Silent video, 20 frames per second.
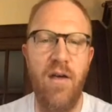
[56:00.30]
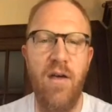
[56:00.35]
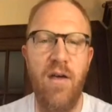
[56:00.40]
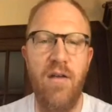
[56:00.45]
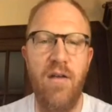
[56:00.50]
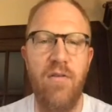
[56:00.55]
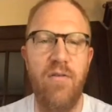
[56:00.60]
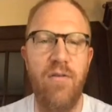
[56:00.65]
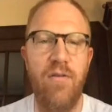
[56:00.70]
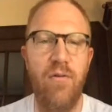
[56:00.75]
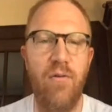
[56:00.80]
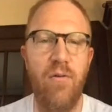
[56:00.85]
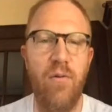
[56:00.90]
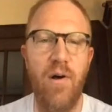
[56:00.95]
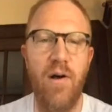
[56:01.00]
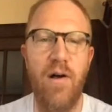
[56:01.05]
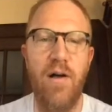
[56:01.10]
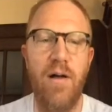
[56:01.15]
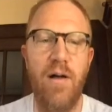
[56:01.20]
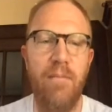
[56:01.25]
to
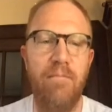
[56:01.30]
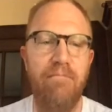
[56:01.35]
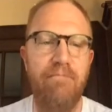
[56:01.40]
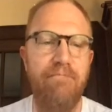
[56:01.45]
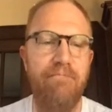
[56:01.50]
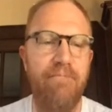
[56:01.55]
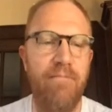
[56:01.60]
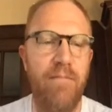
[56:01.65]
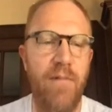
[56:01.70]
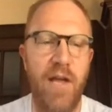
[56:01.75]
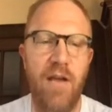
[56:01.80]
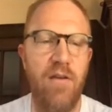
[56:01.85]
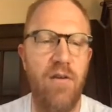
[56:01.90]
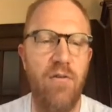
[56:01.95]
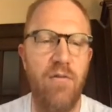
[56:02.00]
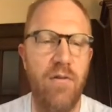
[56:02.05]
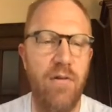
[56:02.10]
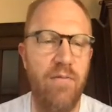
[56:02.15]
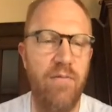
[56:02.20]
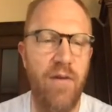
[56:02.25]
like a
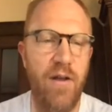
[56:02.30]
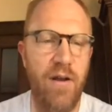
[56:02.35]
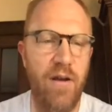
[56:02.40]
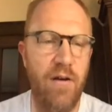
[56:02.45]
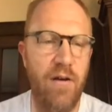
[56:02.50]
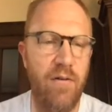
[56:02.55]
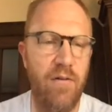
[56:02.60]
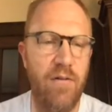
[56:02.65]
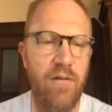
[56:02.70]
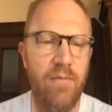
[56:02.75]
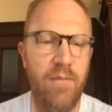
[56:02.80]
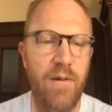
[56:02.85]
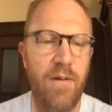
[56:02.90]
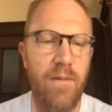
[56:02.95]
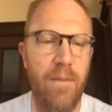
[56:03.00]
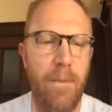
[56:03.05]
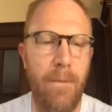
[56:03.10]
YouTube video or something.